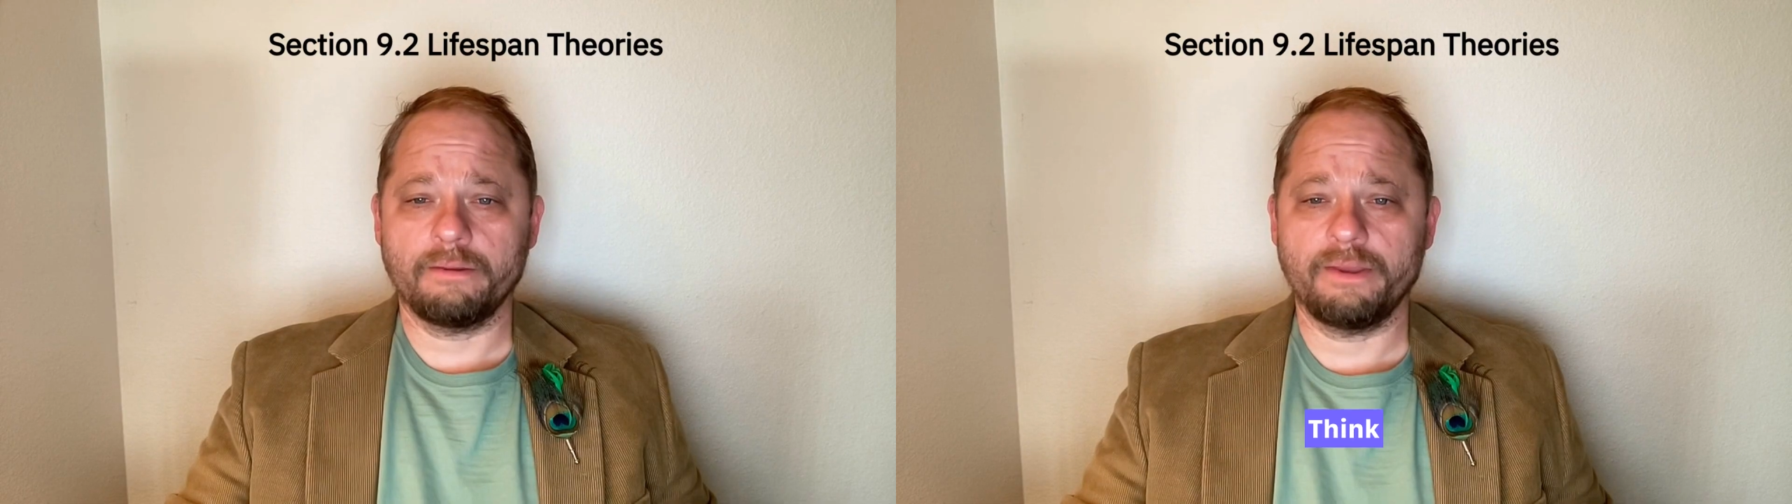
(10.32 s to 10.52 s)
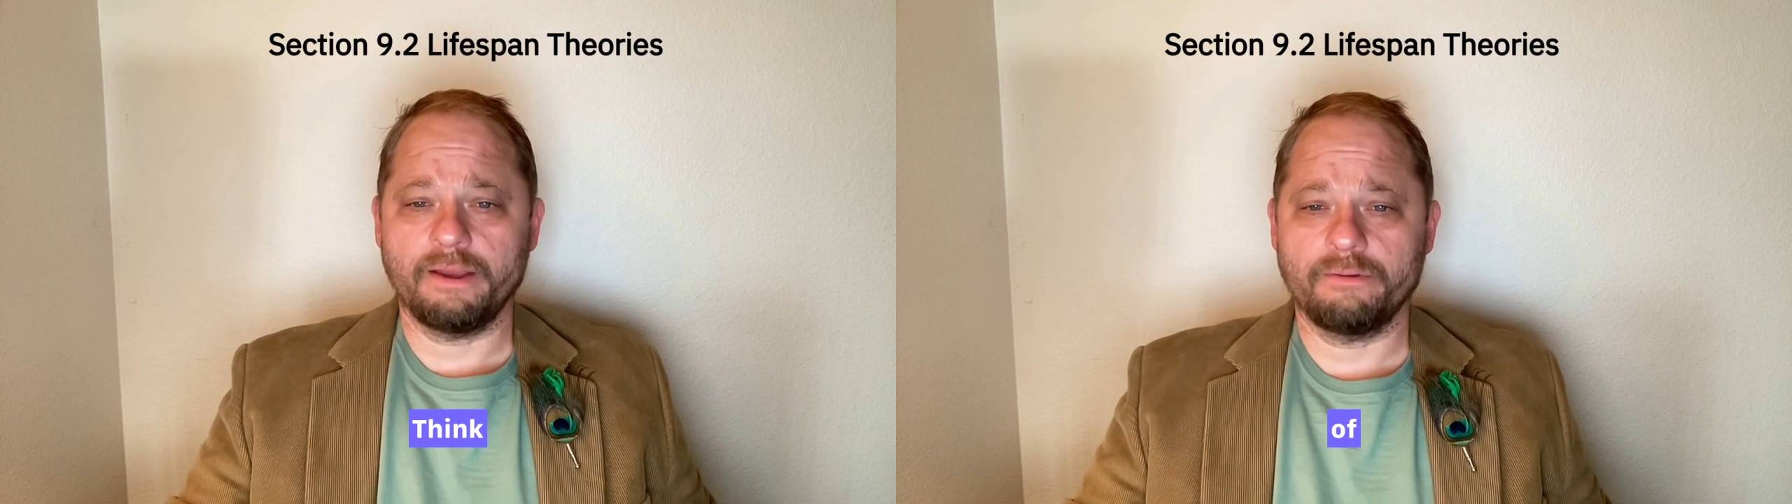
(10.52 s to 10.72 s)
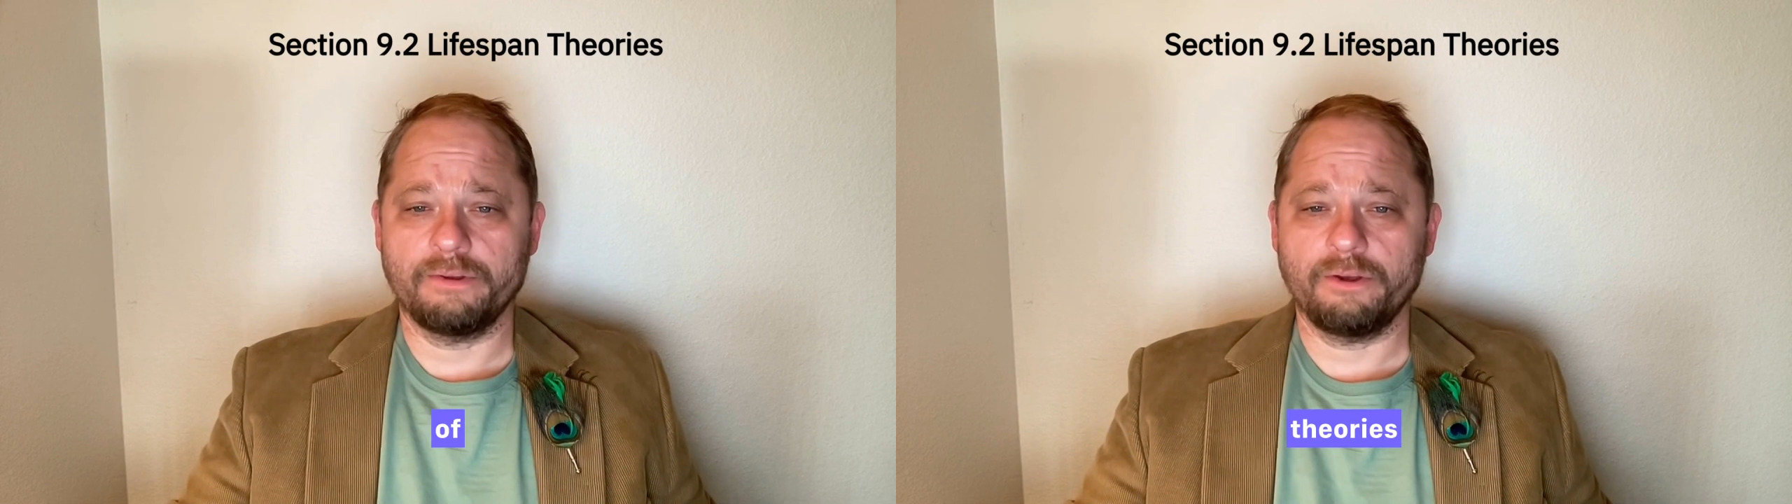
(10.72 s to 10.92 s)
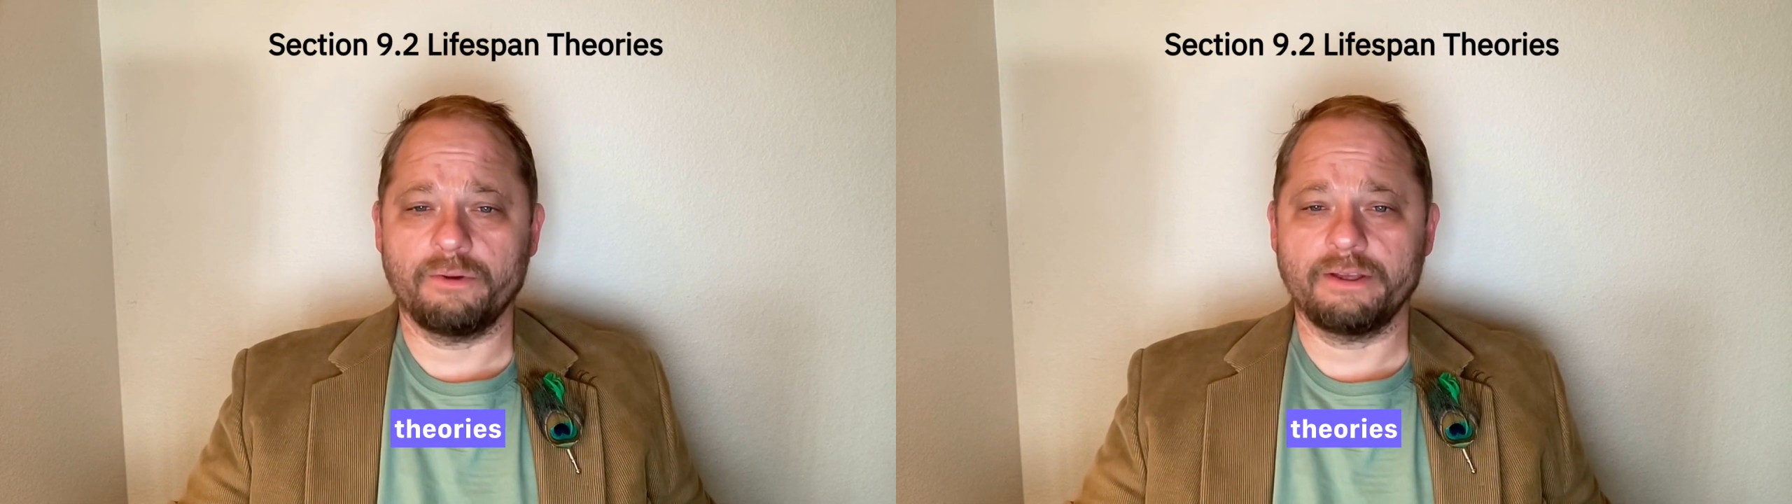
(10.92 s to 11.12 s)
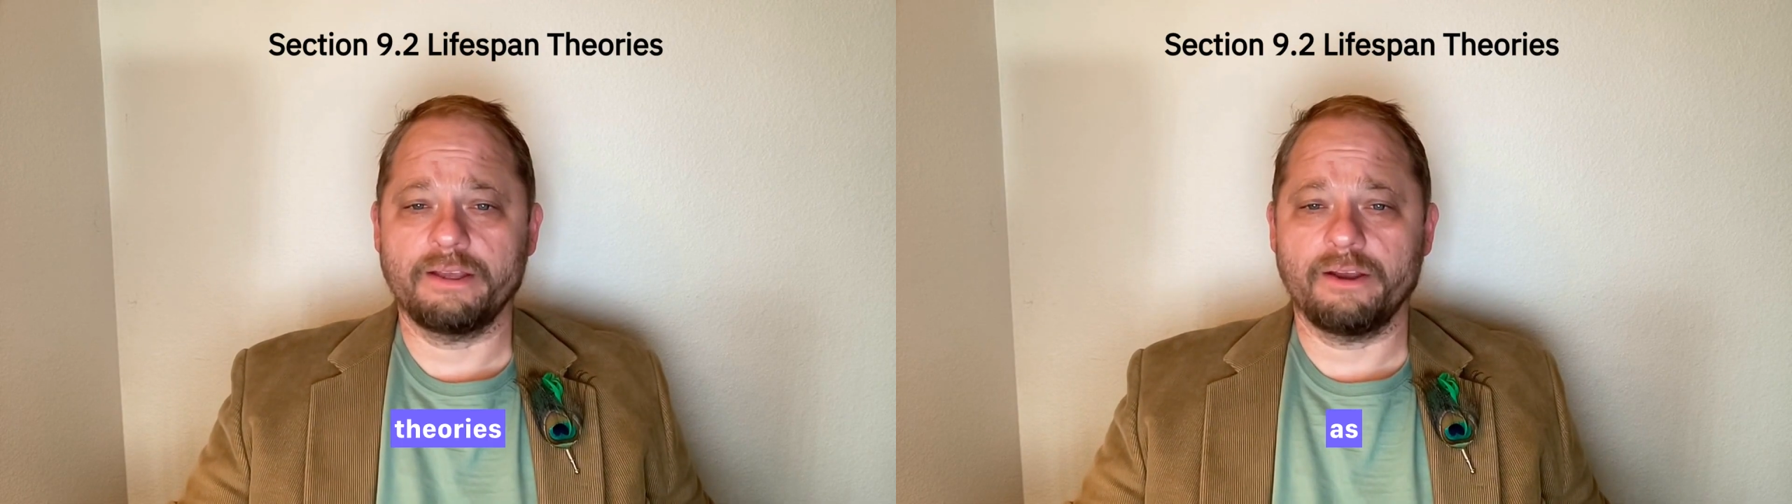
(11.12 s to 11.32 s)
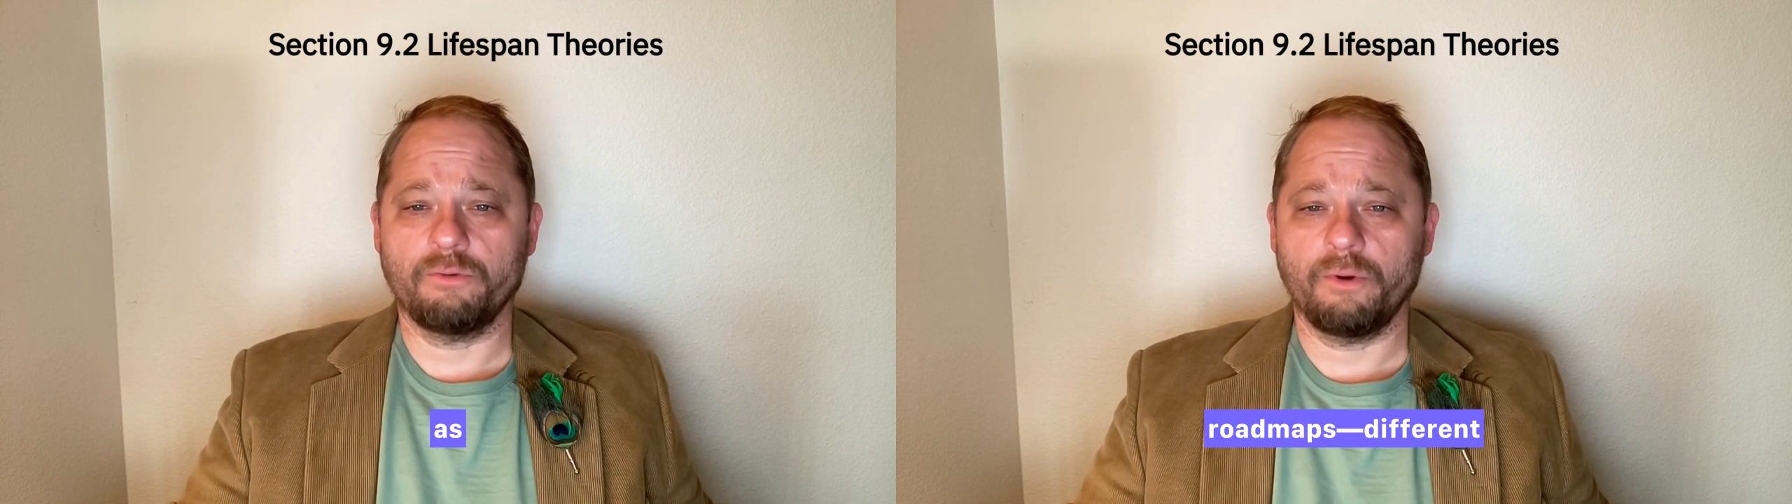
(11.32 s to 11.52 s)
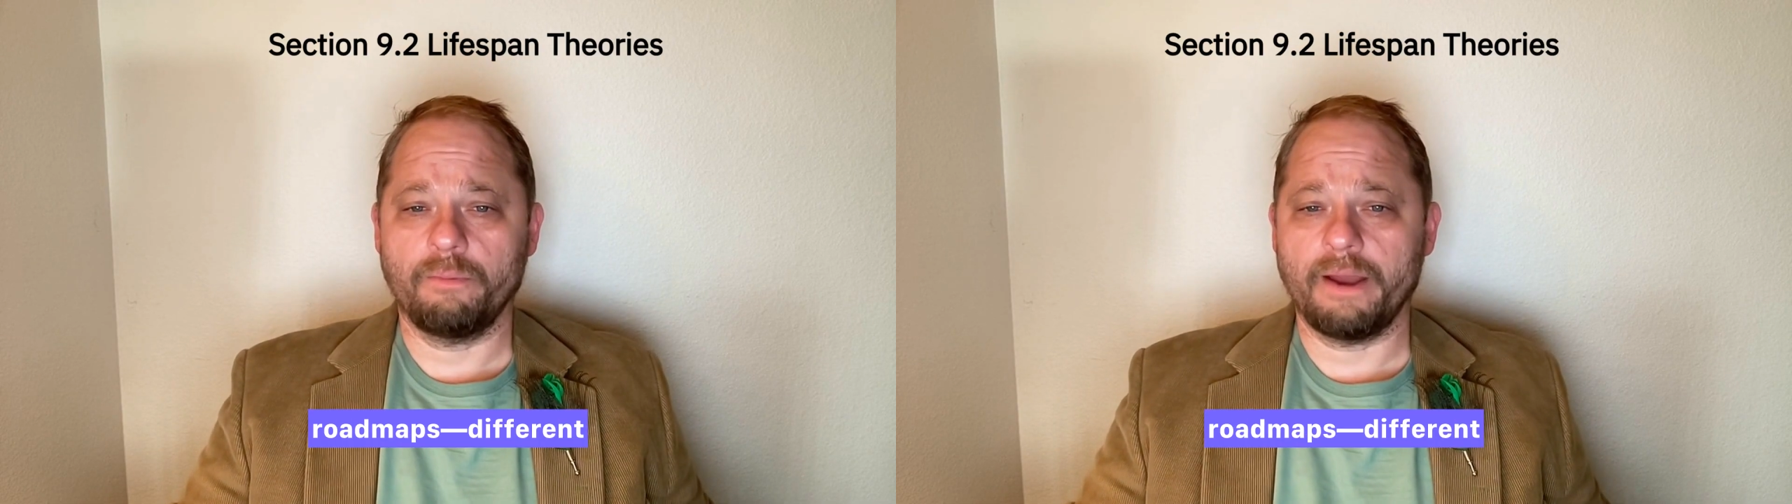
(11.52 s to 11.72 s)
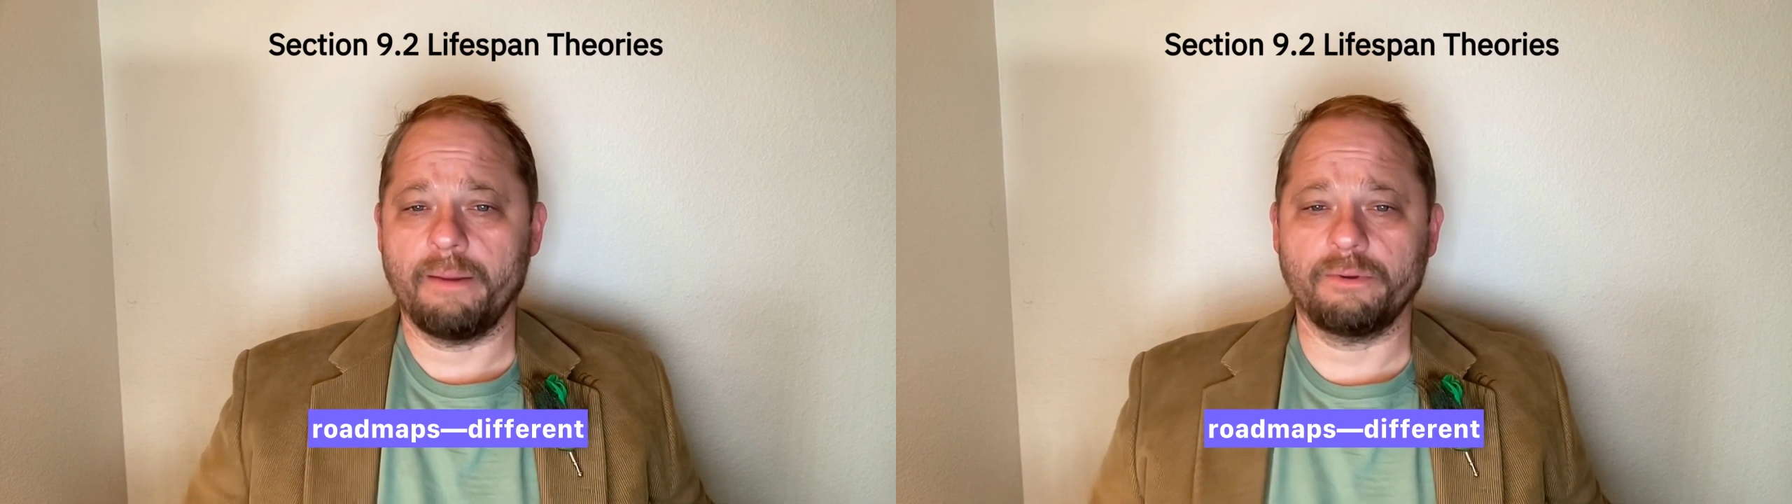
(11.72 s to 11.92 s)
Think of theories as
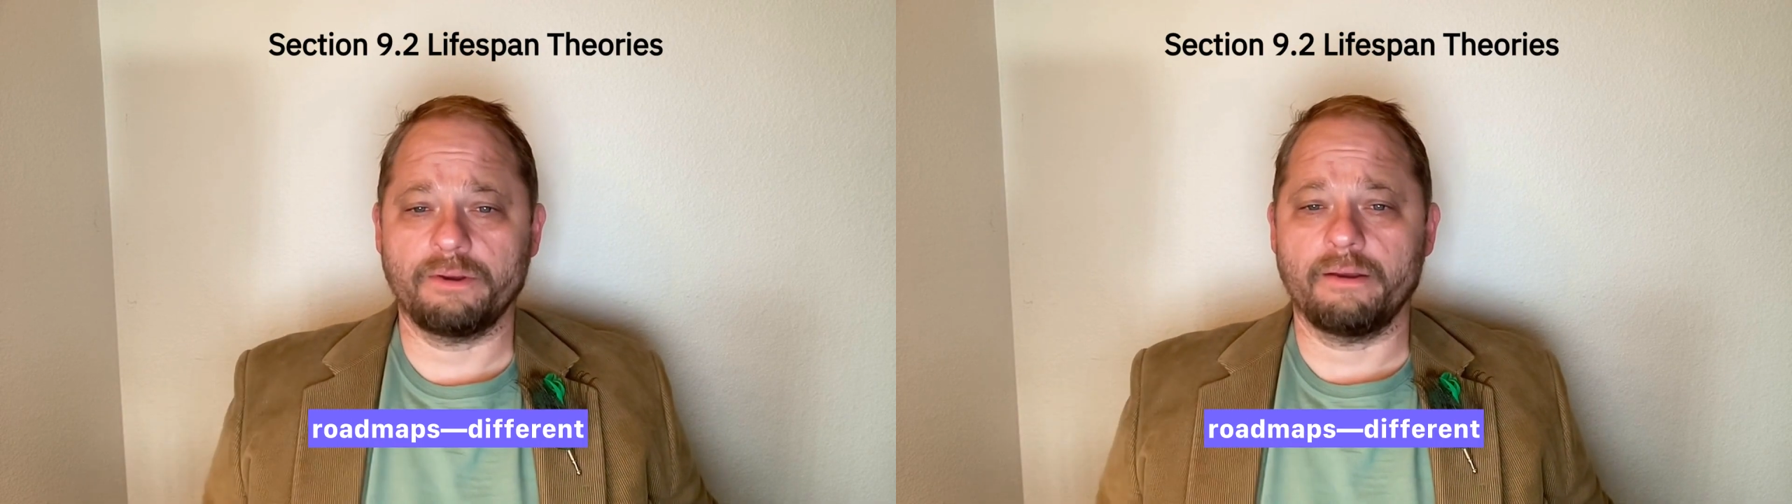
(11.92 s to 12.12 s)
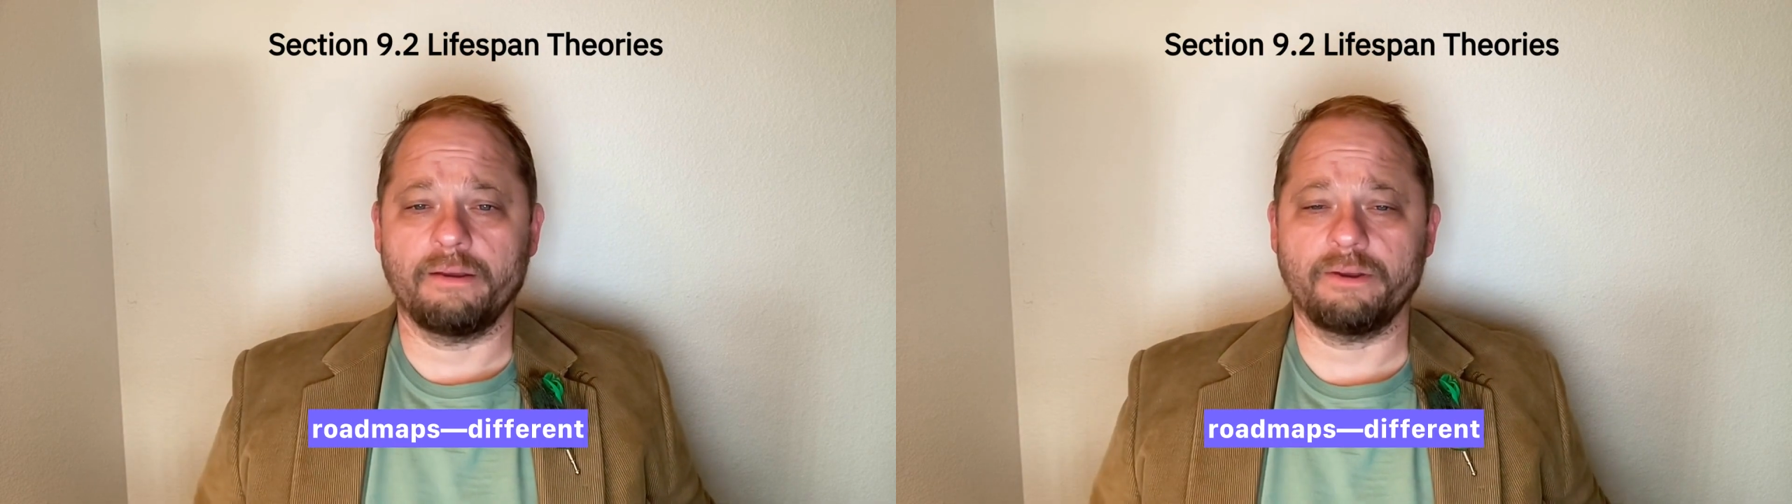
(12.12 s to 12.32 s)
roadmaps.